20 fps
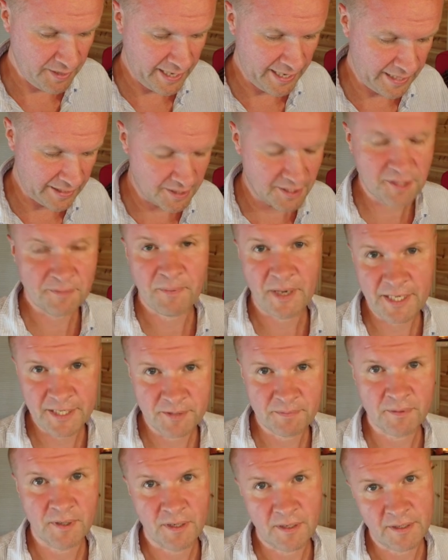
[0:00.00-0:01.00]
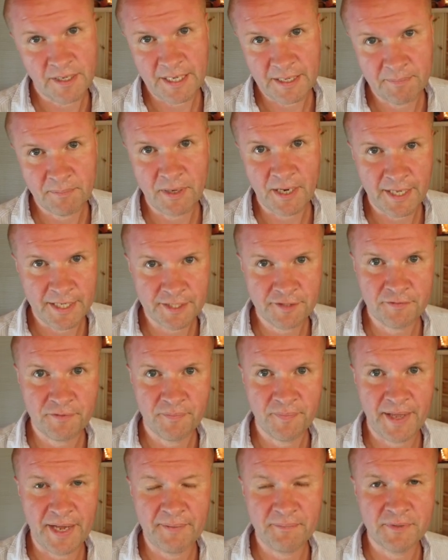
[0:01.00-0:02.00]
you hit the space bar, it plays
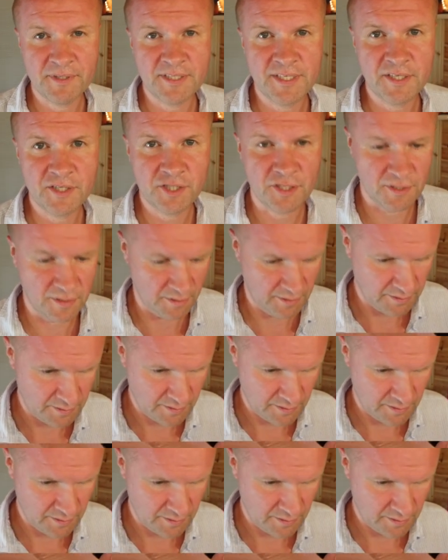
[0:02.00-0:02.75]
from that position.